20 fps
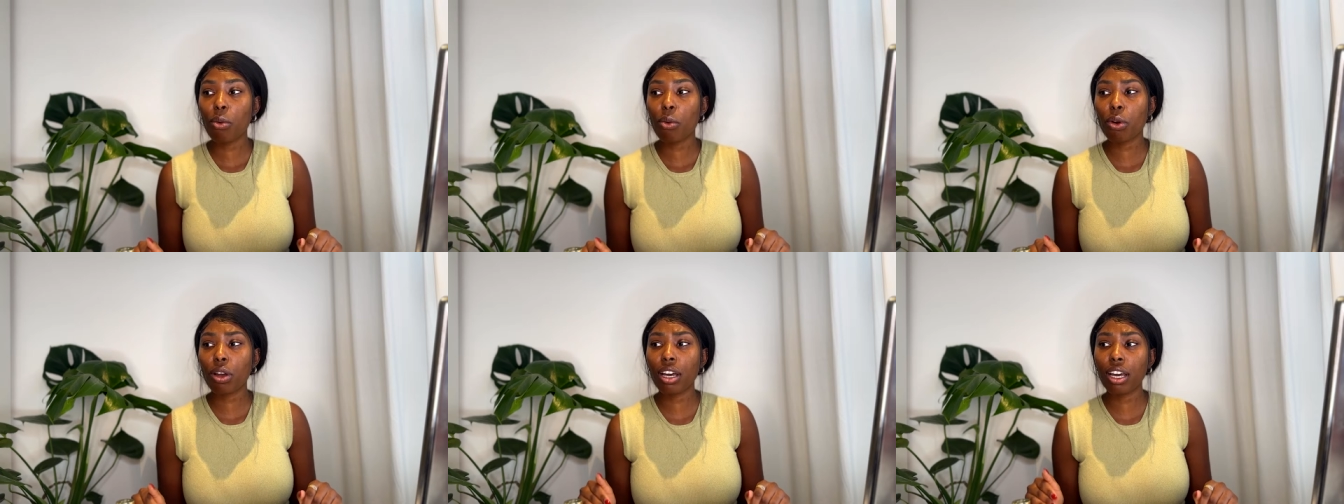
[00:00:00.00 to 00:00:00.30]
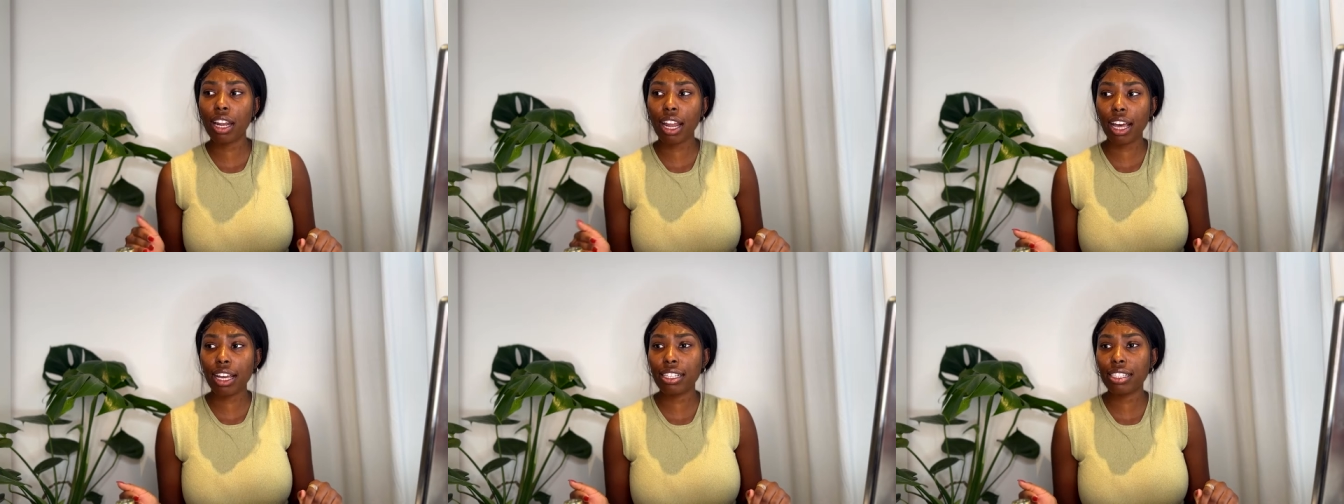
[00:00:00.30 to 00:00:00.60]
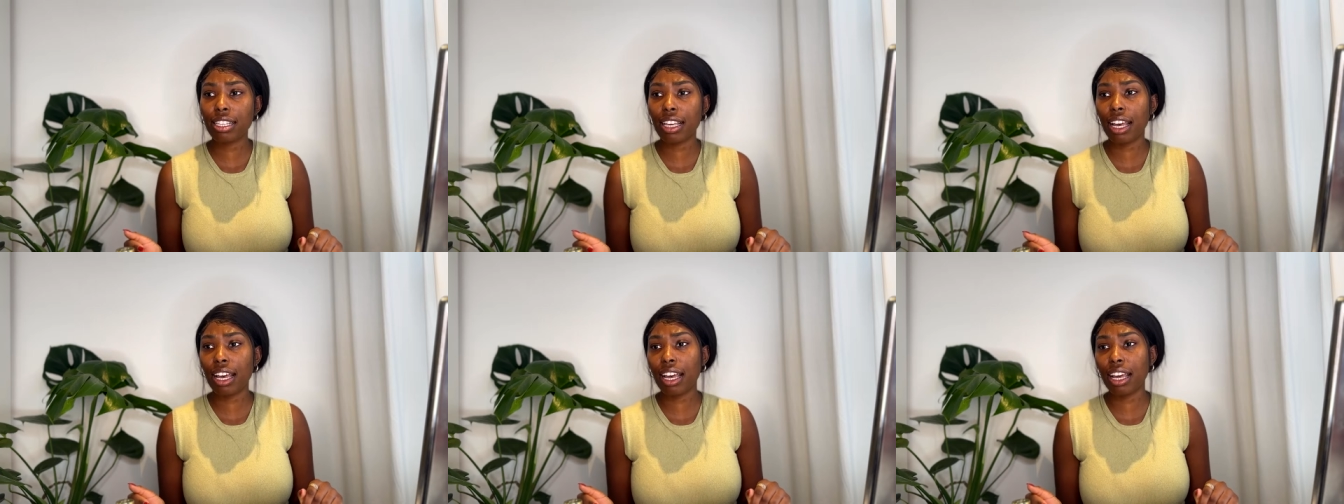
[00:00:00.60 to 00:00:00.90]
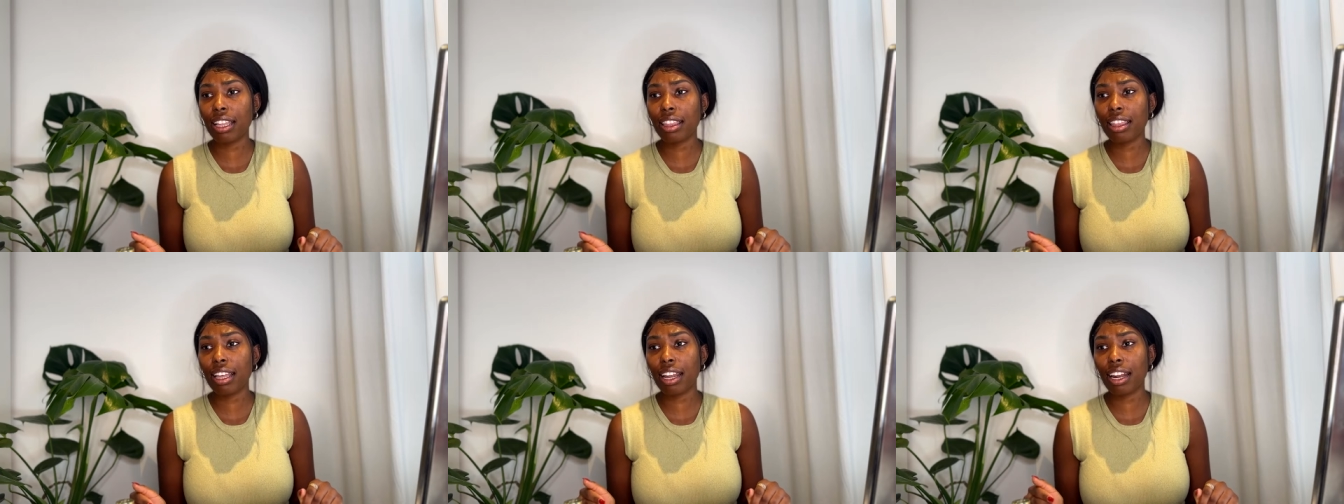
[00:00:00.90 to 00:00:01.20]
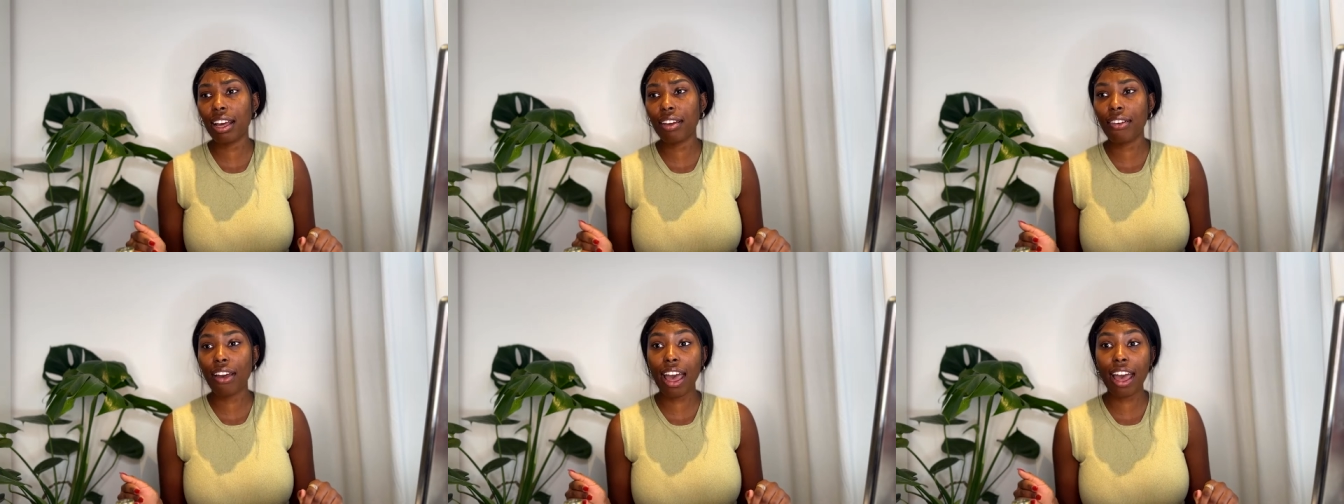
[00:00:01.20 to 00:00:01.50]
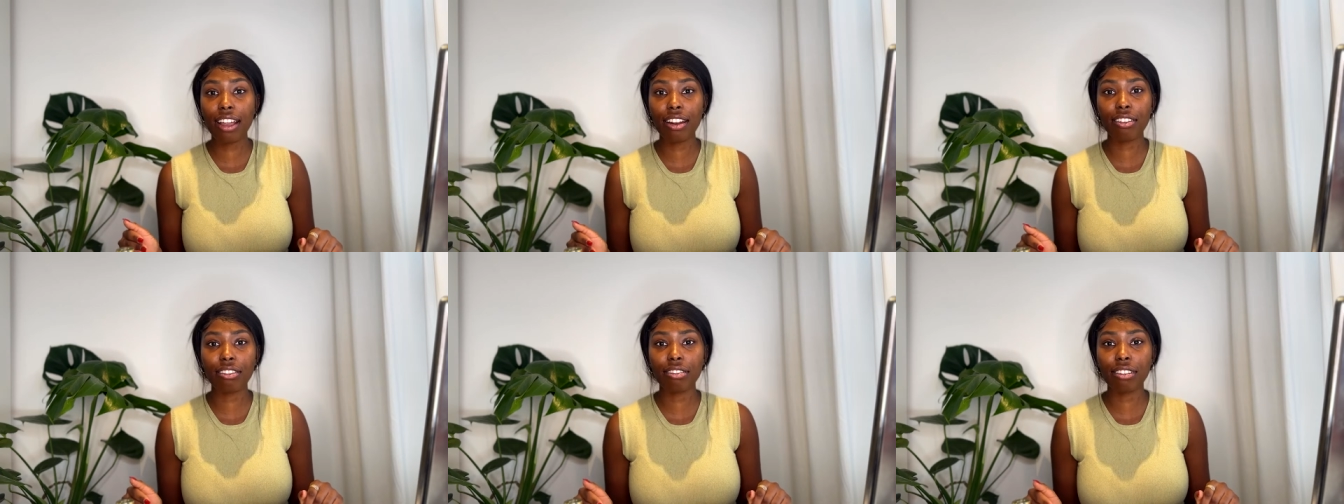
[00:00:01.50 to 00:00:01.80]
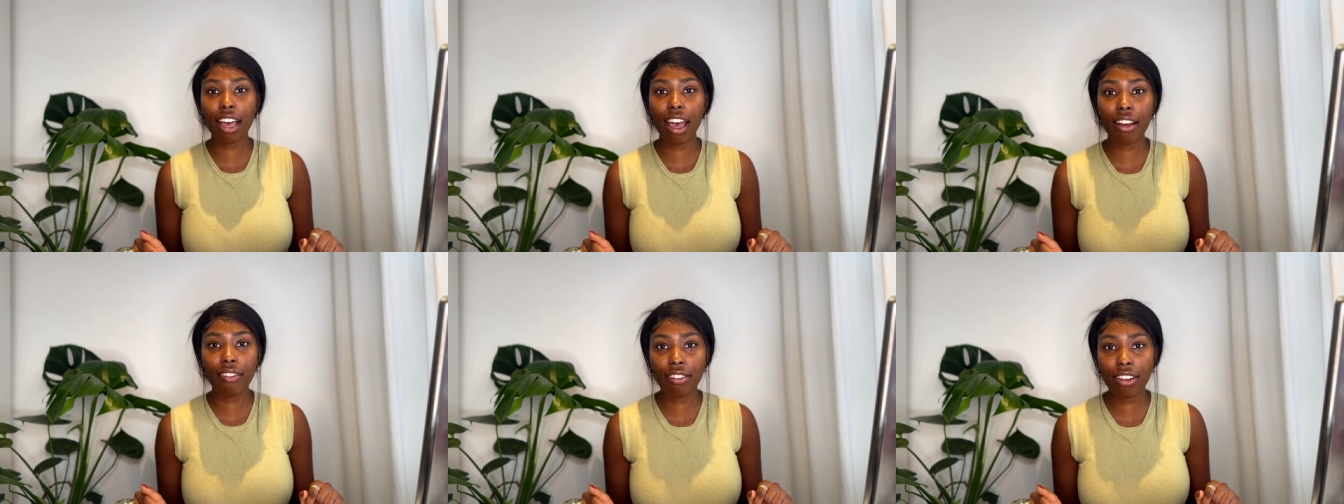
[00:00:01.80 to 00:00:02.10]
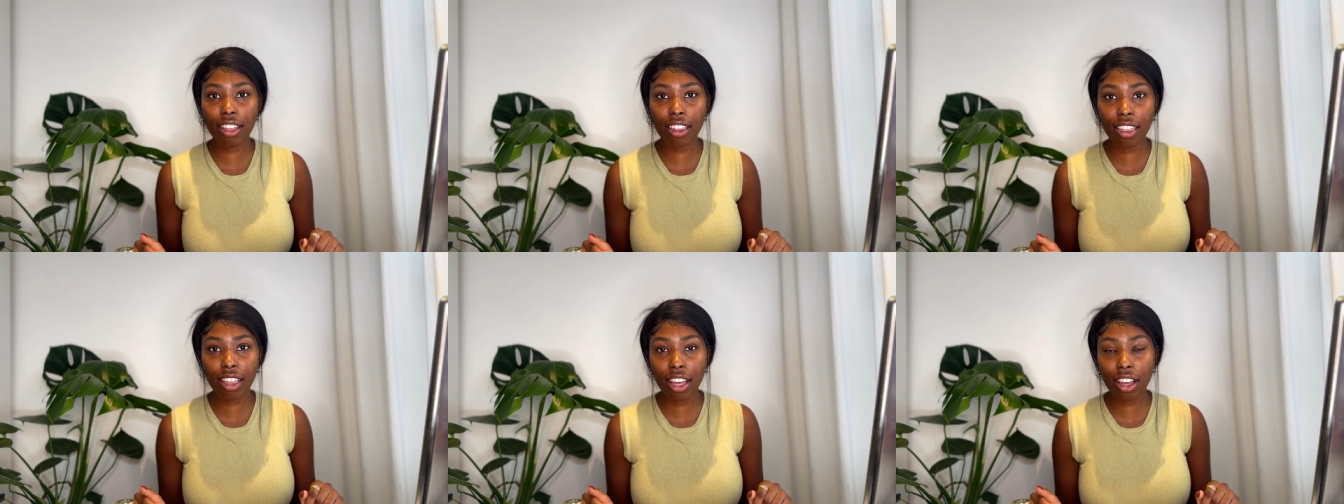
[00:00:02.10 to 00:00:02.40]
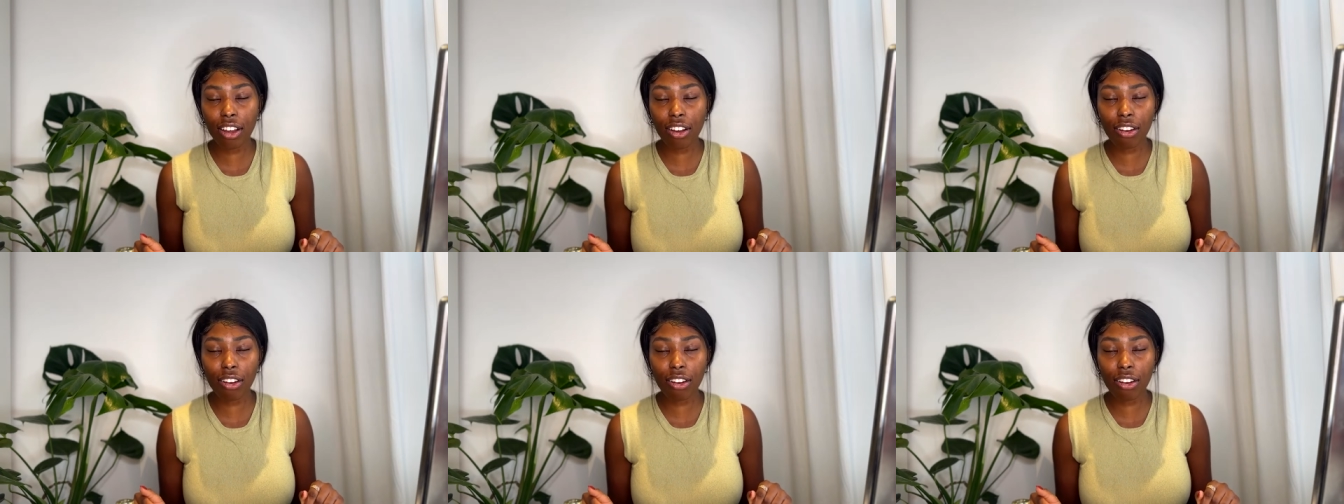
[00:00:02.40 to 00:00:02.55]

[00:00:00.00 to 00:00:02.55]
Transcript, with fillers: Could I say that I've handled everything